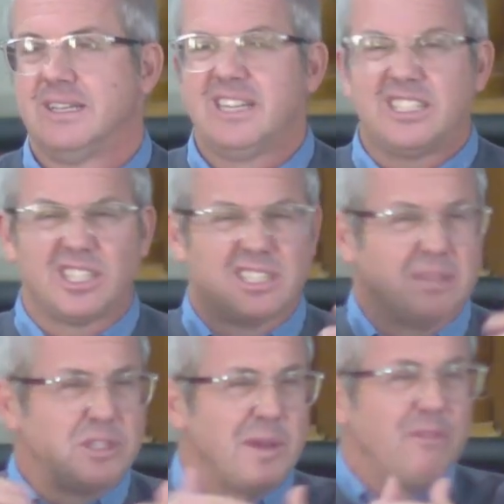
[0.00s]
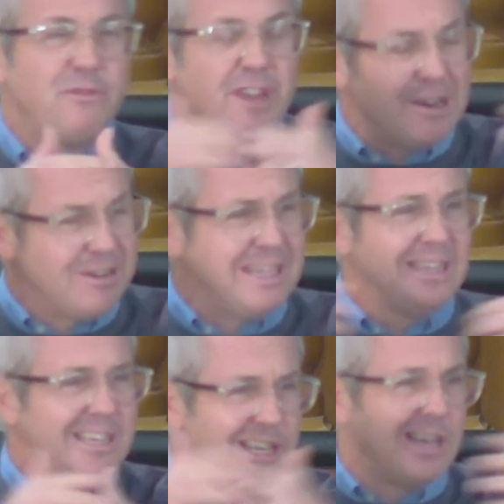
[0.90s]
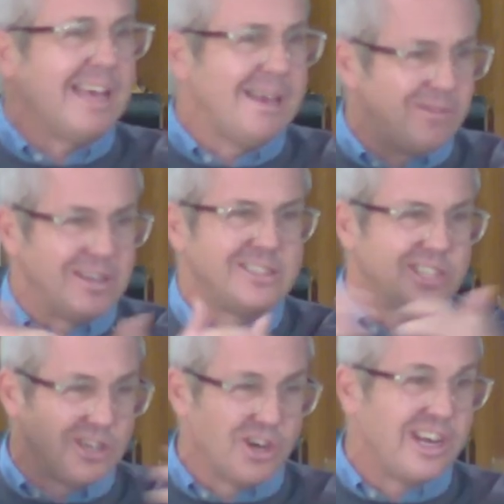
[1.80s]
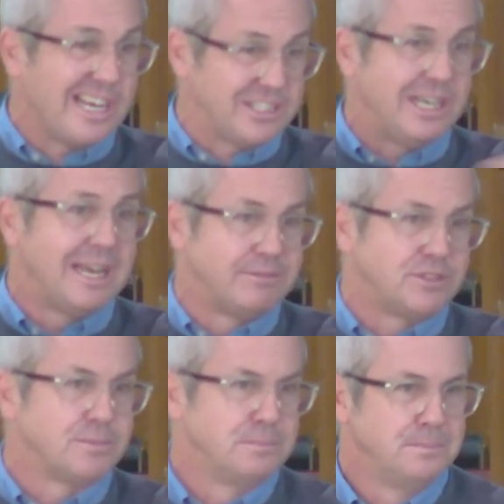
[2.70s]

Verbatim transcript: There just seems to be very little evidence that God actually loves them.